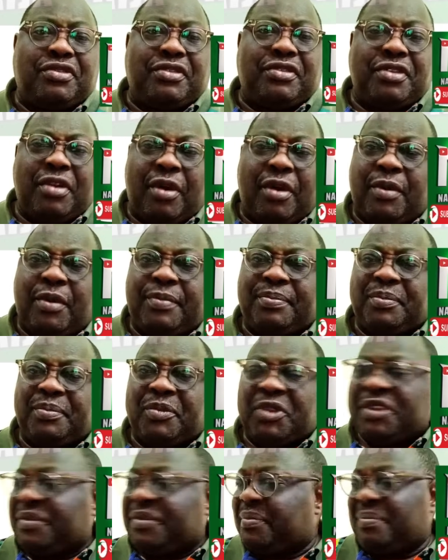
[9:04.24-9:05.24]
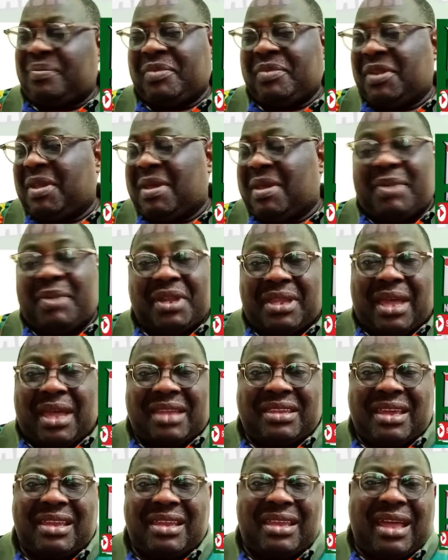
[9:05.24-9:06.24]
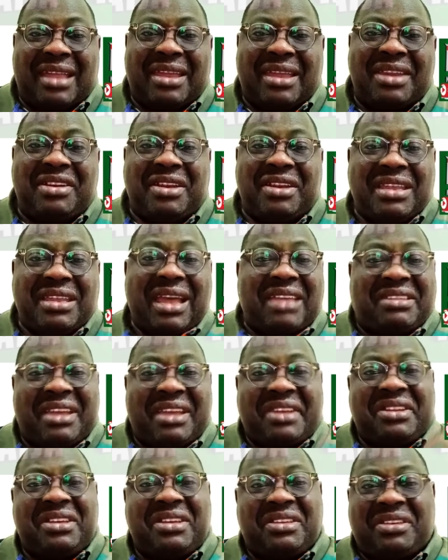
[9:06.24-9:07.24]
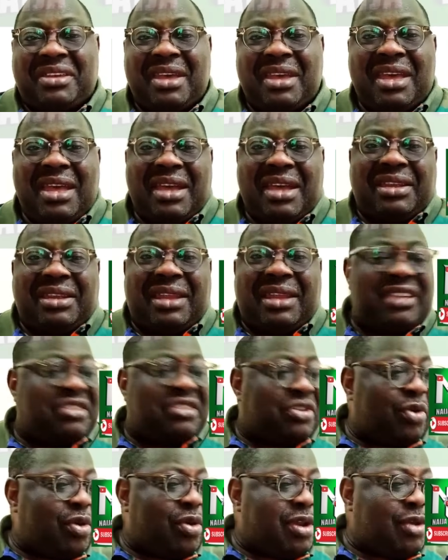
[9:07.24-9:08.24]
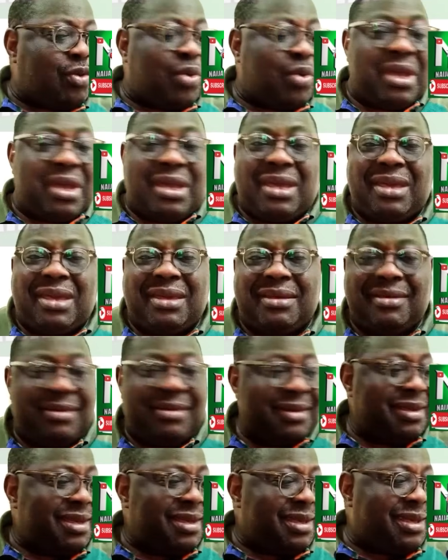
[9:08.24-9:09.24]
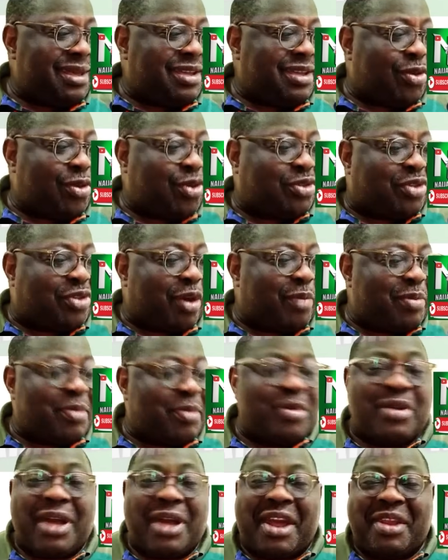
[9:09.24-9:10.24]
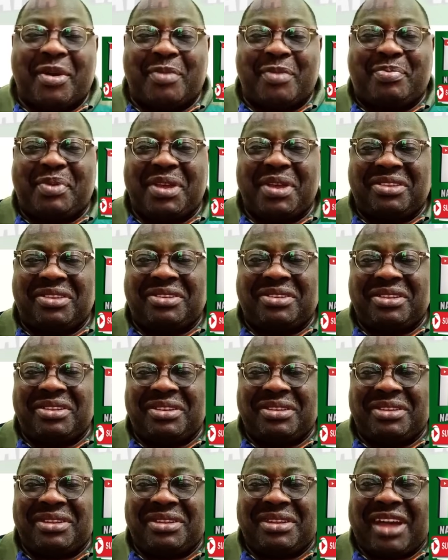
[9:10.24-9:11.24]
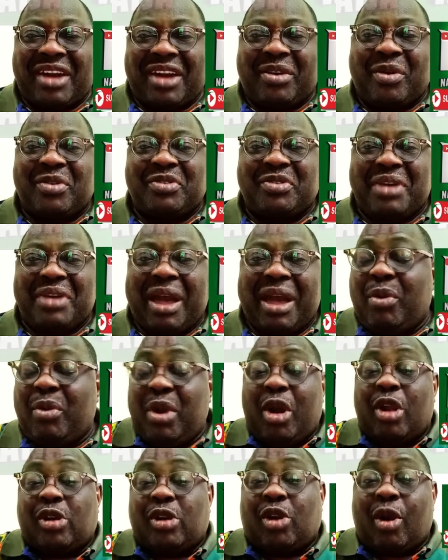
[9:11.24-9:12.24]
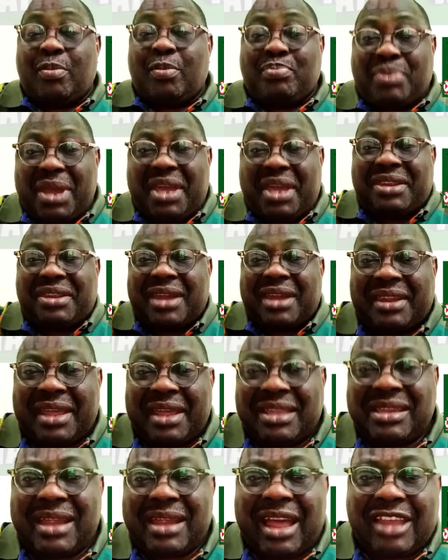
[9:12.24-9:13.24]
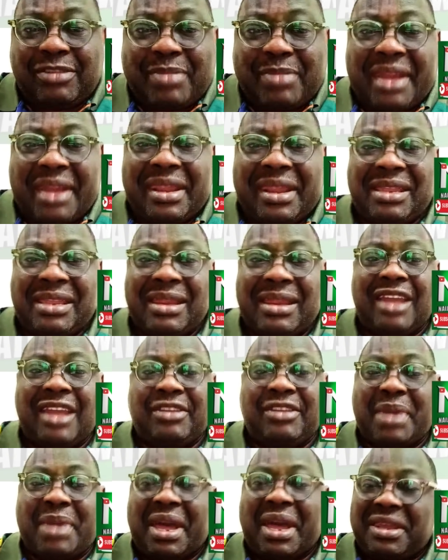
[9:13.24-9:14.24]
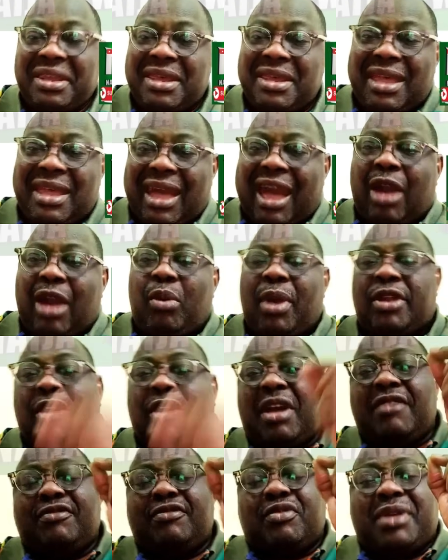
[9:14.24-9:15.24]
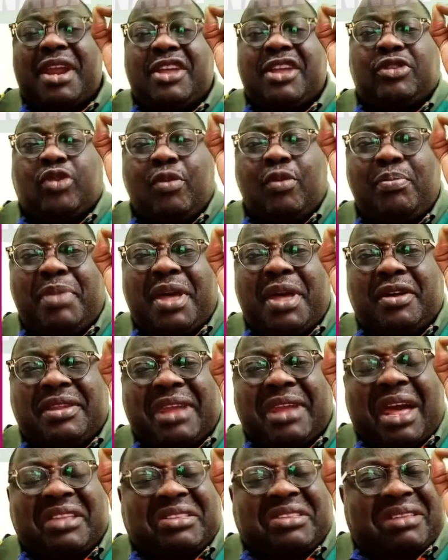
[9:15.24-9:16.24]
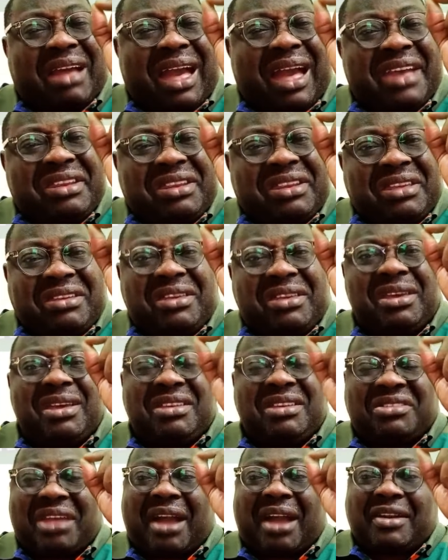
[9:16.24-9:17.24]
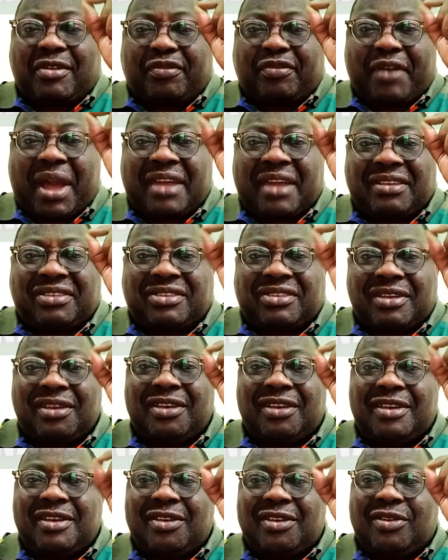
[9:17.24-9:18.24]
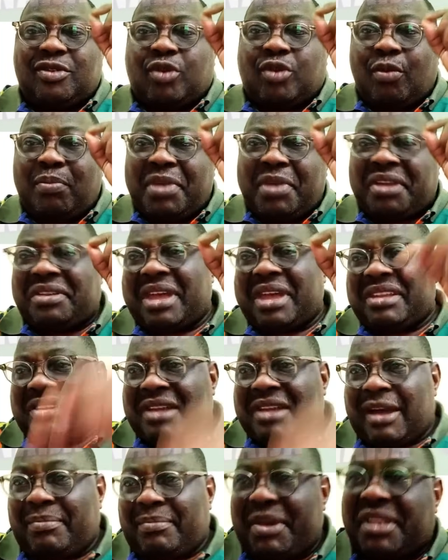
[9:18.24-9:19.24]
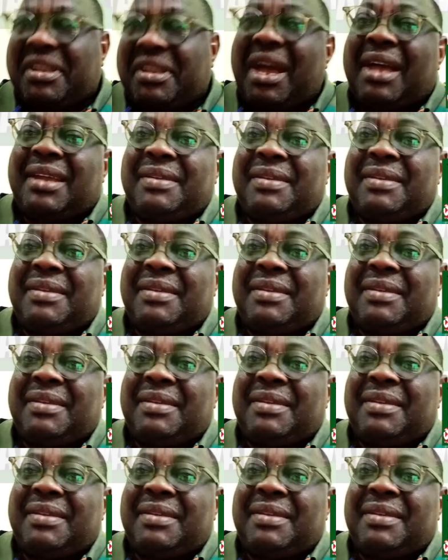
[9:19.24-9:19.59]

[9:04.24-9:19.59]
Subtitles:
But at any rate, I said it, that's the only way, some people can operate in that country. And we all complain that Nigeria is bad. And we're not even ready to make that tiny sacrifice to make Nigeria better.